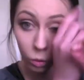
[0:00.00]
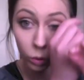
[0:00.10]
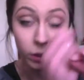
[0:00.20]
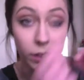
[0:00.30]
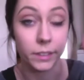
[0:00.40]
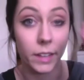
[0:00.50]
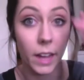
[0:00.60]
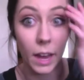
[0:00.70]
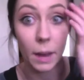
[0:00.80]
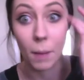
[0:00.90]
There's
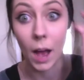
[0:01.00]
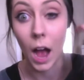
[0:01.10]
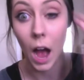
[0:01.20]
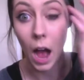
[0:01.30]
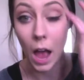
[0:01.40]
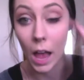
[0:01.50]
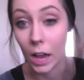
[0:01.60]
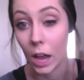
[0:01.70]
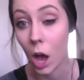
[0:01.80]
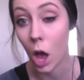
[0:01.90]
hair in my eye.
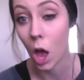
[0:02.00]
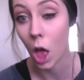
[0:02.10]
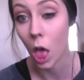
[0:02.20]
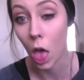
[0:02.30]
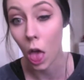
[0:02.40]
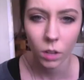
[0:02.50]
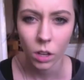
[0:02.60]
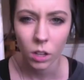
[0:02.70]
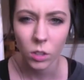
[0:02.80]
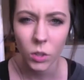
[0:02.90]

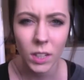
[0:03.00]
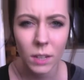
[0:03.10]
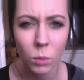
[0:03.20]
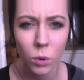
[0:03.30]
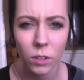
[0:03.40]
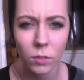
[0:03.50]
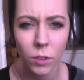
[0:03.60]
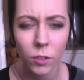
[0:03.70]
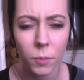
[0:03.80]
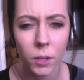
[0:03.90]
So I need more
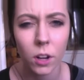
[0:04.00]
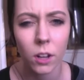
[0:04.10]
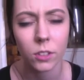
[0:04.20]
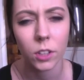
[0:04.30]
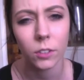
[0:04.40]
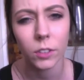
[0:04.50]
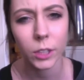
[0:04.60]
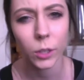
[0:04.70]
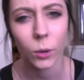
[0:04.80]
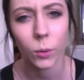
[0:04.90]
info from you guys. I don't
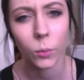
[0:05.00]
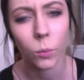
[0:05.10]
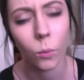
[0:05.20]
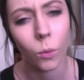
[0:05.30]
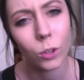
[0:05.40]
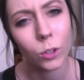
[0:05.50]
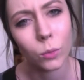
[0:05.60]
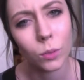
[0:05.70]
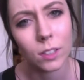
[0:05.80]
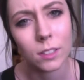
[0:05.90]
really know what
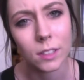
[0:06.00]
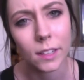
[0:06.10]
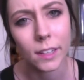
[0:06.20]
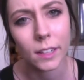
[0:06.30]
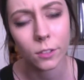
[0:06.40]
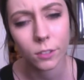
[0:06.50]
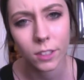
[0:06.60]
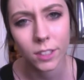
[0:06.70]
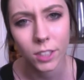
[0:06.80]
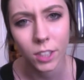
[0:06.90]
you want to see on
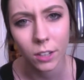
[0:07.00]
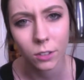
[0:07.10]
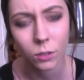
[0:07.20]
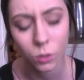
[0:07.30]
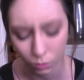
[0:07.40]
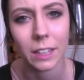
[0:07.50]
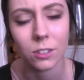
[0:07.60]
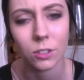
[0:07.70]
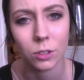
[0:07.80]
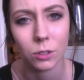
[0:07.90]
this channel.
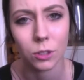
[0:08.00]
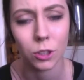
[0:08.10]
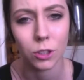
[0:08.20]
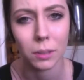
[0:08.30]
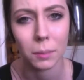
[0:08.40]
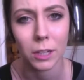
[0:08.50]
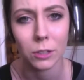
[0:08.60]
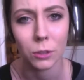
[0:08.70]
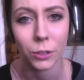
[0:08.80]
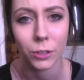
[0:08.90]
It's just usually me
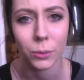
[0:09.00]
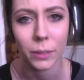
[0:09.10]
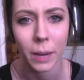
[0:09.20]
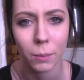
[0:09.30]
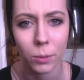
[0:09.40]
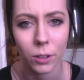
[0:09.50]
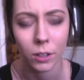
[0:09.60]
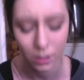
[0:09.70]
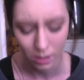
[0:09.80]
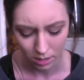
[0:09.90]
talking to a camera,
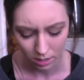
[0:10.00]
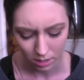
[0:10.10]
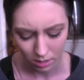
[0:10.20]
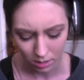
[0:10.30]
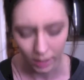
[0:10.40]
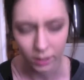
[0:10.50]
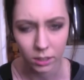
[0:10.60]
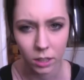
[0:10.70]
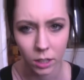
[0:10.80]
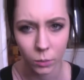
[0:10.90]

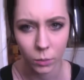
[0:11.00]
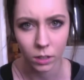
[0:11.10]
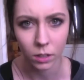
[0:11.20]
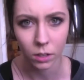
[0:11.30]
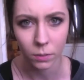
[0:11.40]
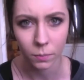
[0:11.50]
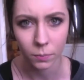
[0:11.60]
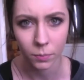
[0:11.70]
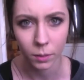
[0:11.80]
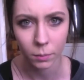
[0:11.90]
acting like a weirdo
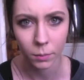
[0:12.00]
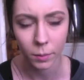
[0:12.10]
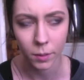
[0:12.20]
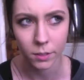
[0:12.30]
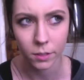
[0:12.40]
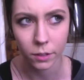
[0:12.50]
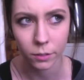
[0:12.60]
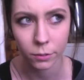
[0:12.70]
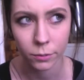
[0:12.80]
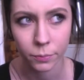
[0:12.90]
by
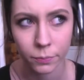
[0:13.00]
myself.